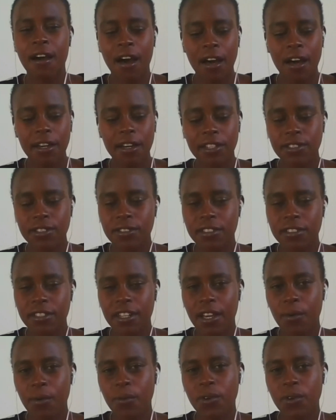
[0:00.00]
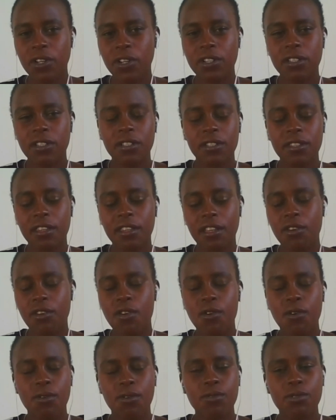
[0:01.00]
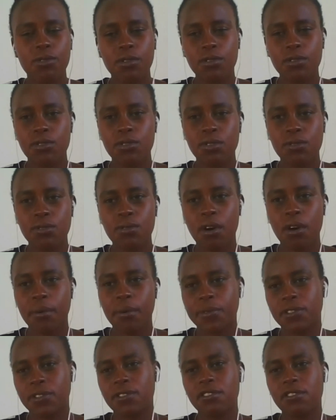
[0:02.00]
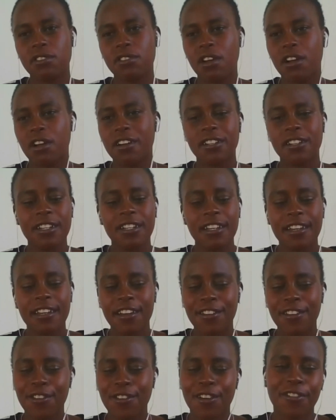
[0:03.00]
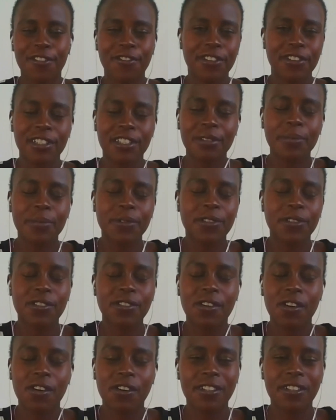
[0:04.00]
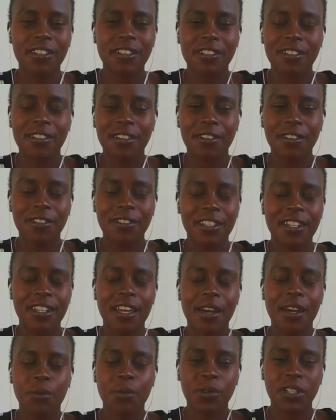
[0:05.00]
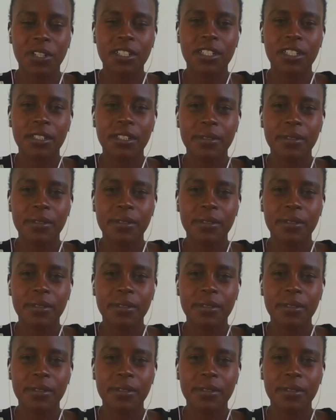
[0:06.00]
added to the network, then no, those two options are not available on the network.